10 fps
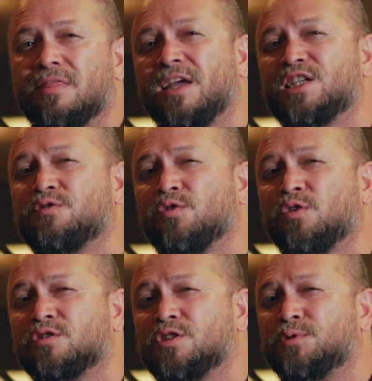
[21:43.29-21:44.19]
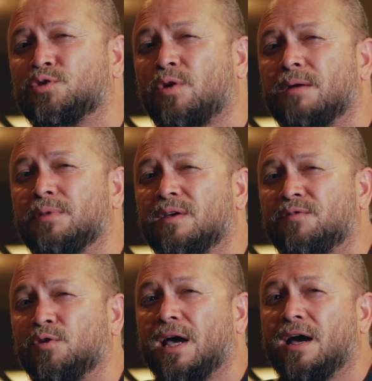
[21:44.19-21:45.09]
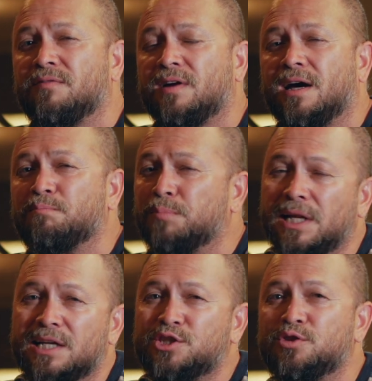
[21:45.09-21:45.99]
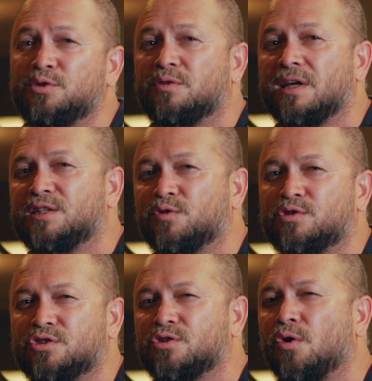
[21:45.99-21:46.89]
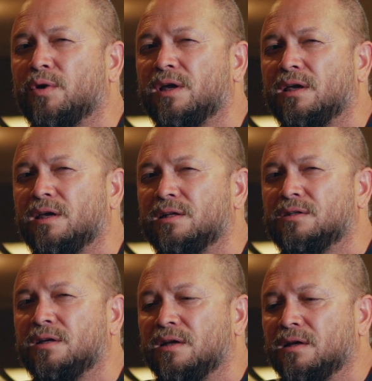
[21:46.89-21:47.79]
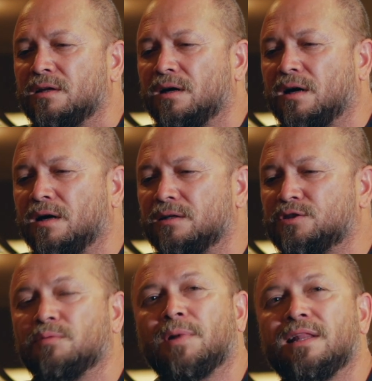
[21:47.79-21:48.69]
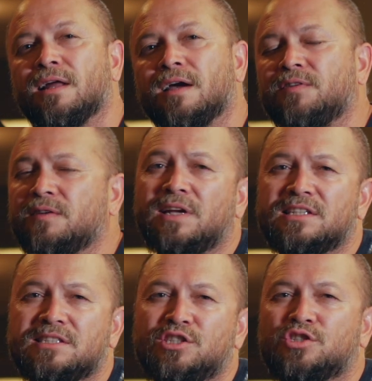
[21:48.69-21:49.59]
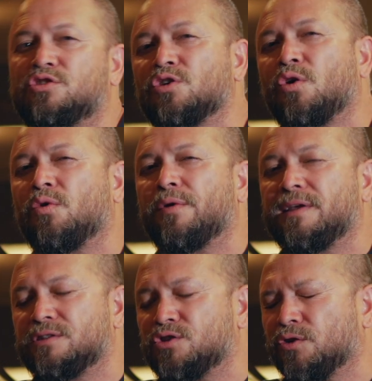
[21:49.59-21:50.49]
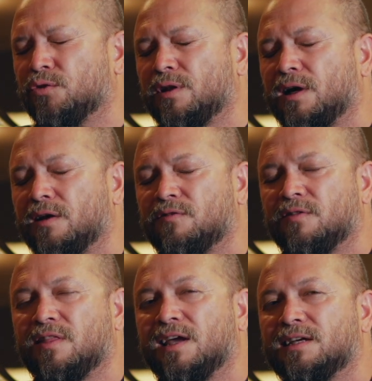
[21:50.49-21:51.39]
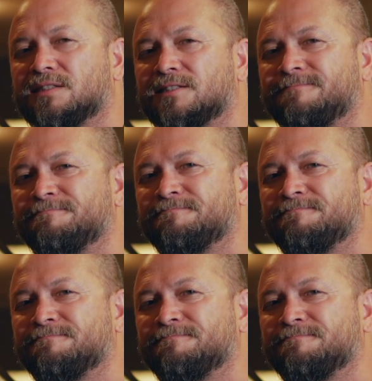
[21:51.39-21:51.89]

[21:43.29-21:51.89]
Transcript: Thanks for subscribing if you have. God bless you. Thanks for sowing into my life, even as I sow into your life. Thanks.